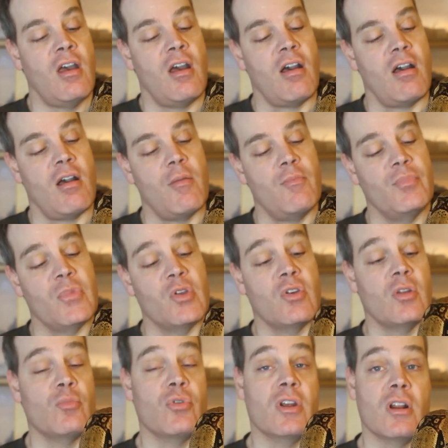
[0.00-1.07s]
You
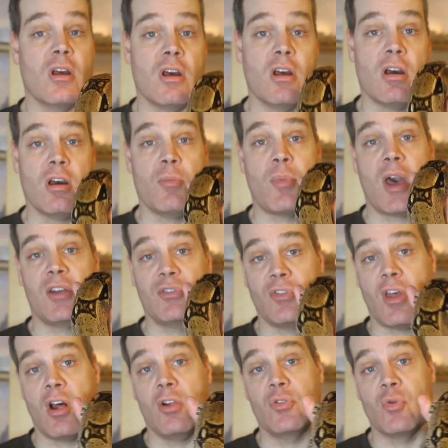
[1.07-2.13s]
can breed a
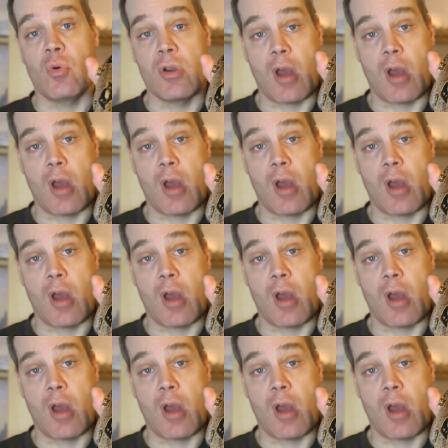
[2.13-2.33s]
pastel to a